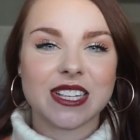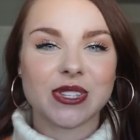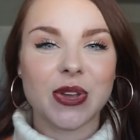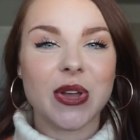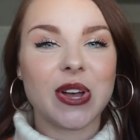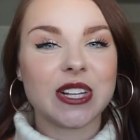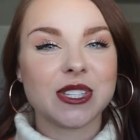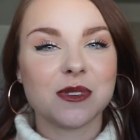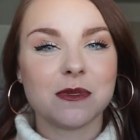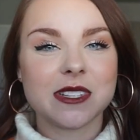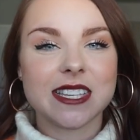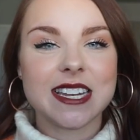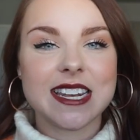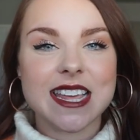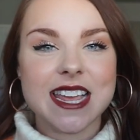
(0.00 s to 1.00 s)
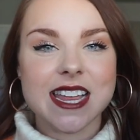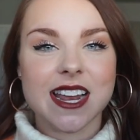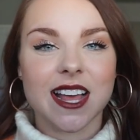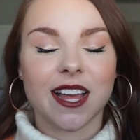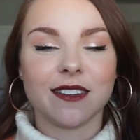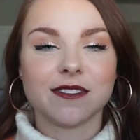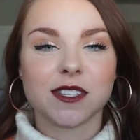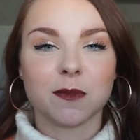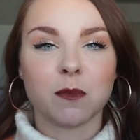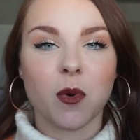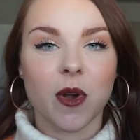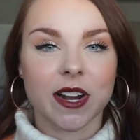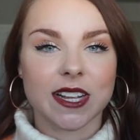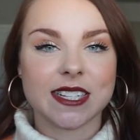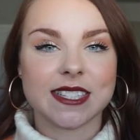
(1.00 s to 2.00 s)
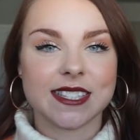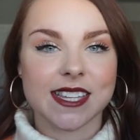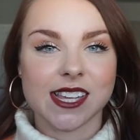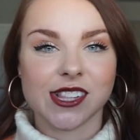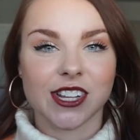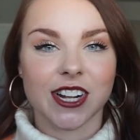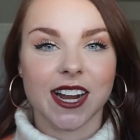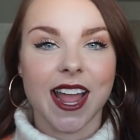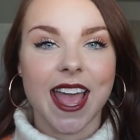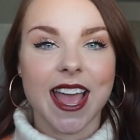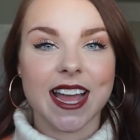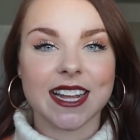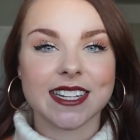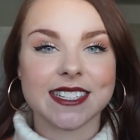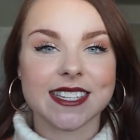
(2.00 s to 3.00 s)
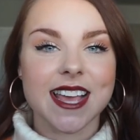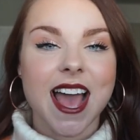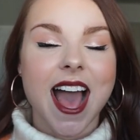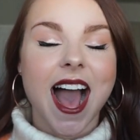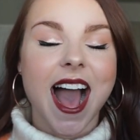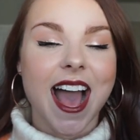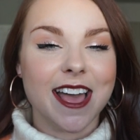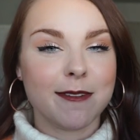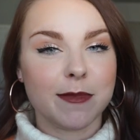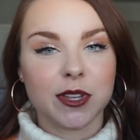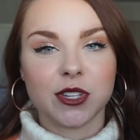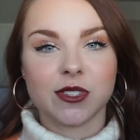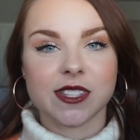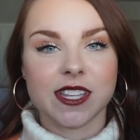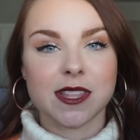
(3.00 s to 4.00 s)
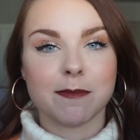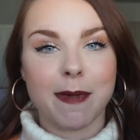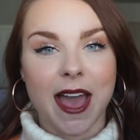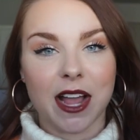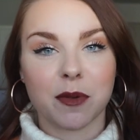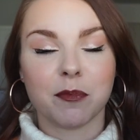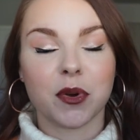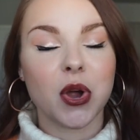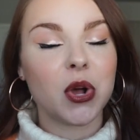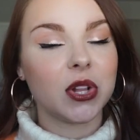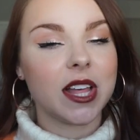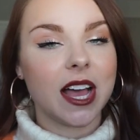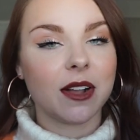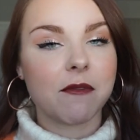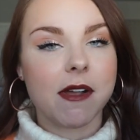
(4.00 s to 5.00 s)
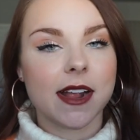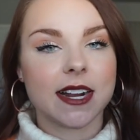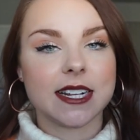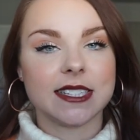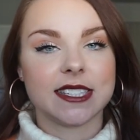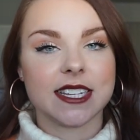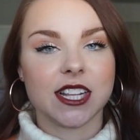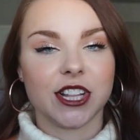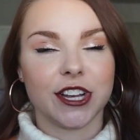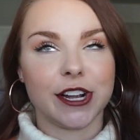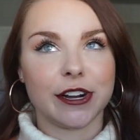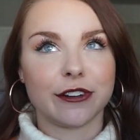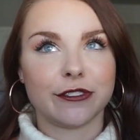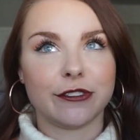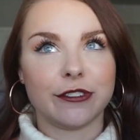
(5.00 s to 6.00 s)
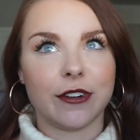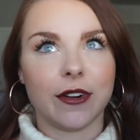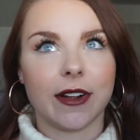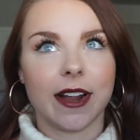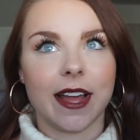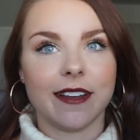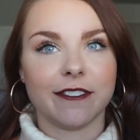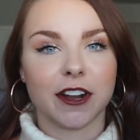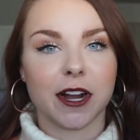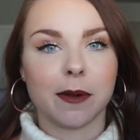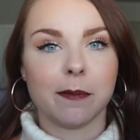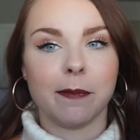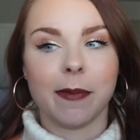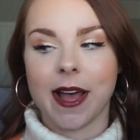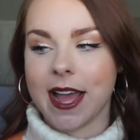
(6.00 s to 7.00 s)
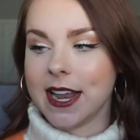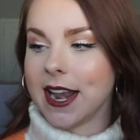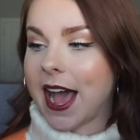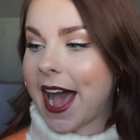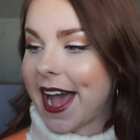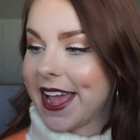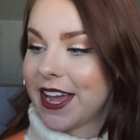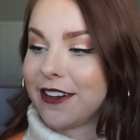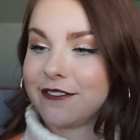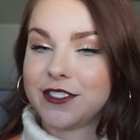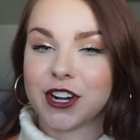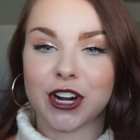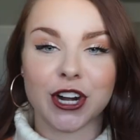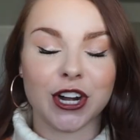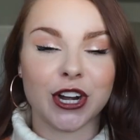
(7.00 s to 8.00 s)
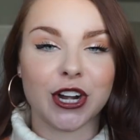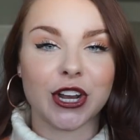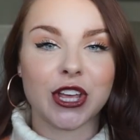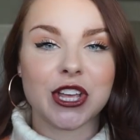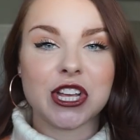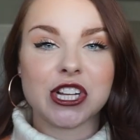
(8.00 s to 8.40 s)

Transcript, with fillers: So I also was in need of some more concealer, and I have been using the MAC Pro Longwear Concealer forever, but I have heard